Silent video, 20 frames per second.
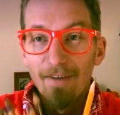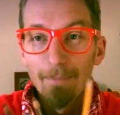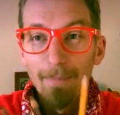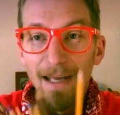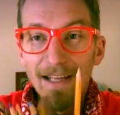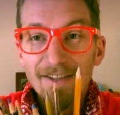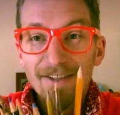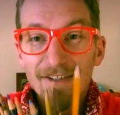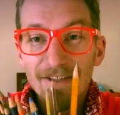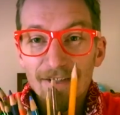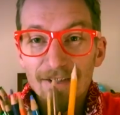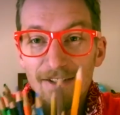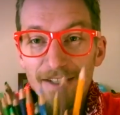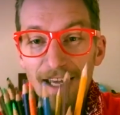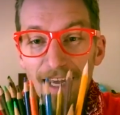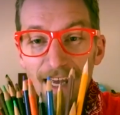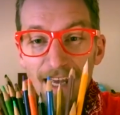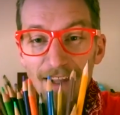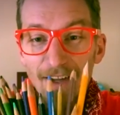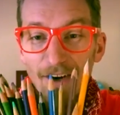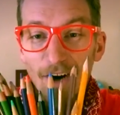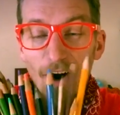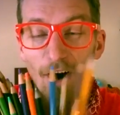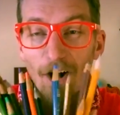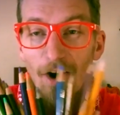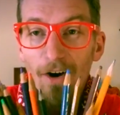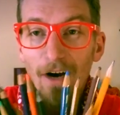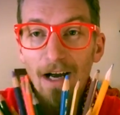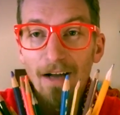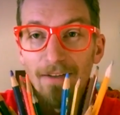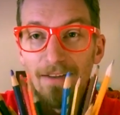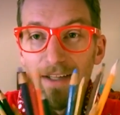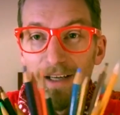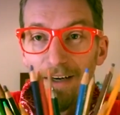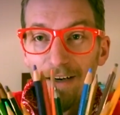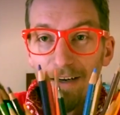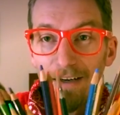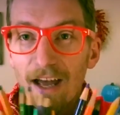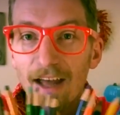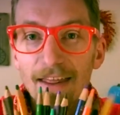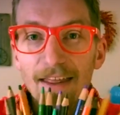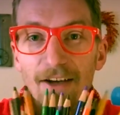of pencils there are out there.